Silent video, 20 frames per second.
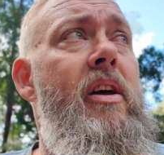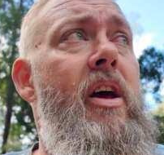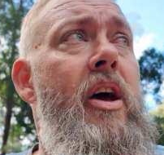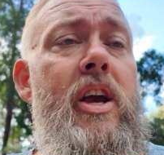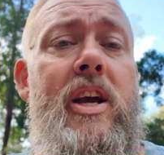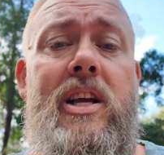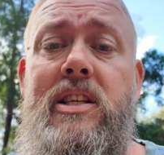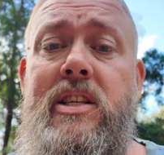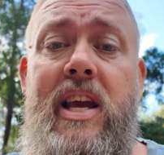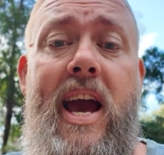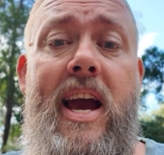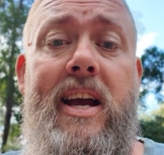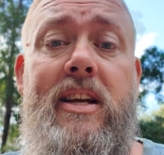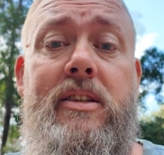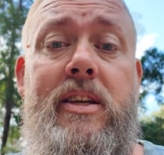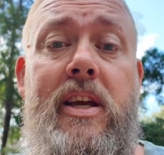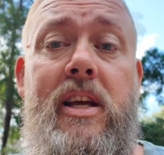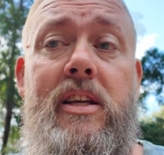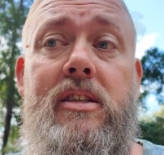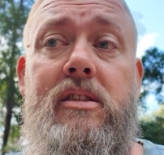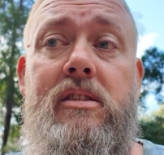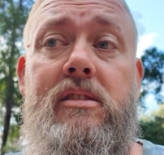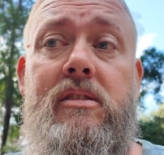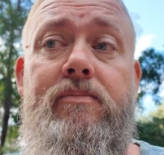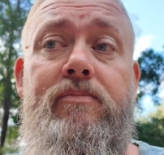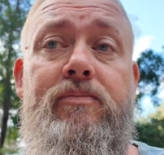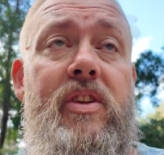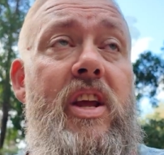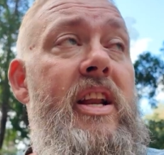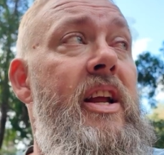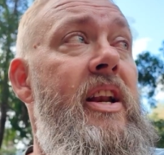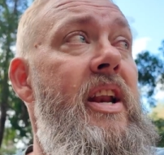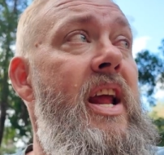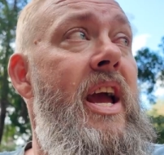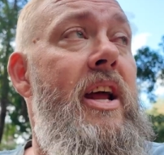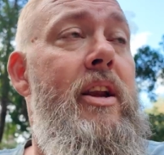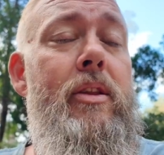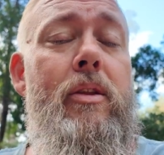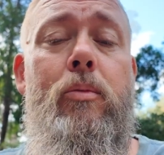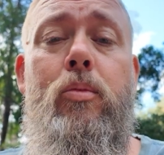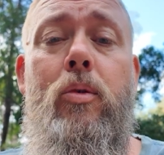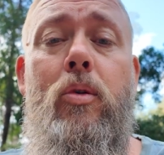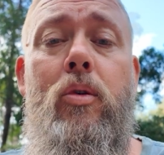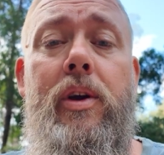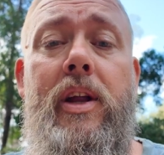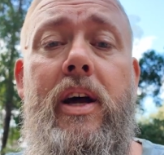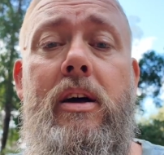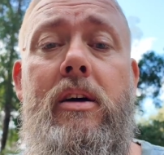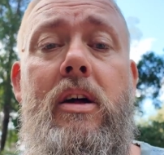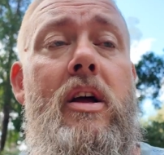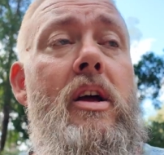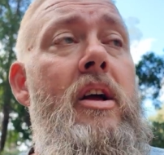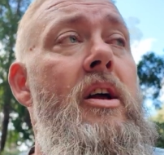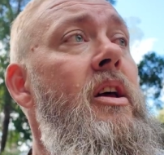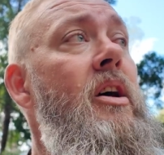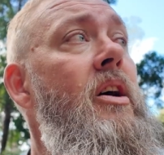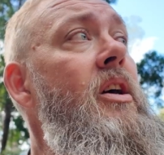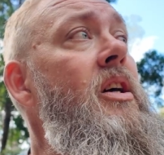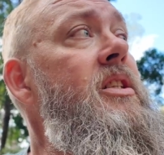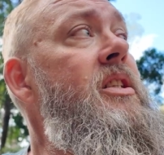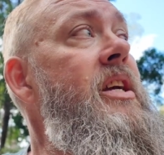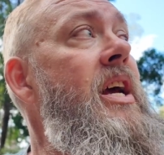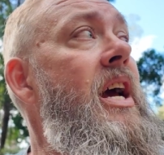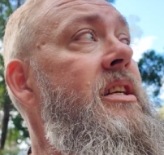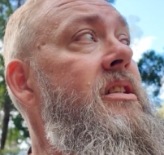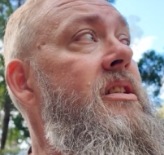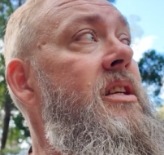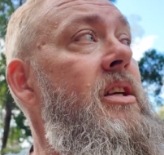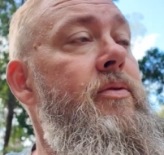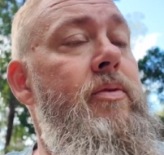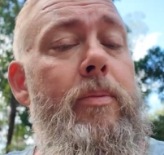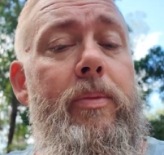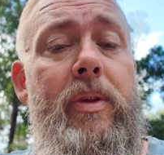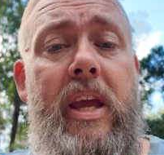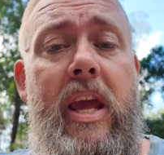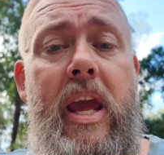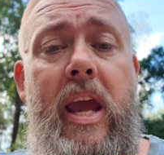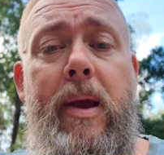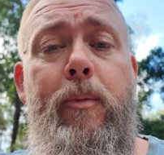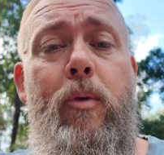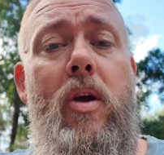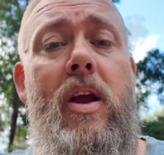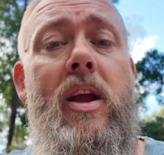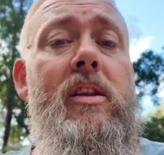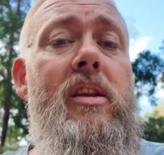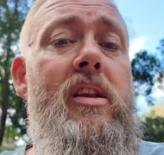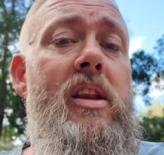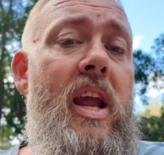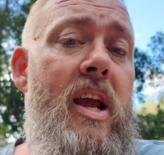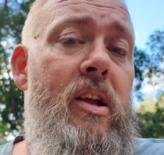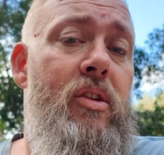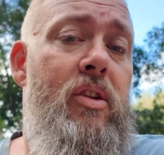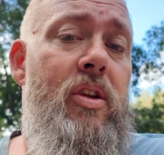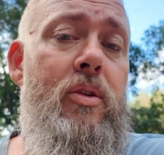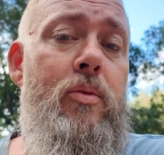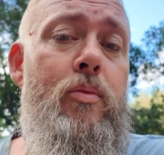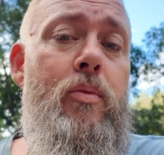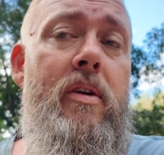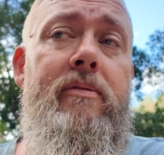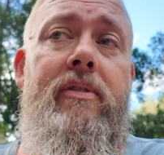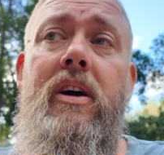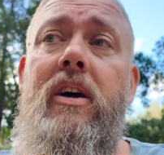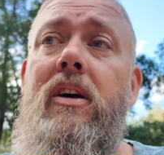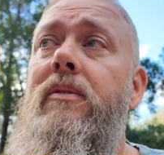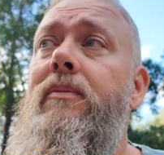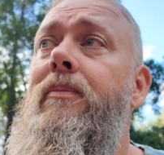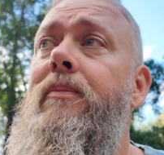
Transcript: Easy access in and out of the water, easy access from the campground down to the river.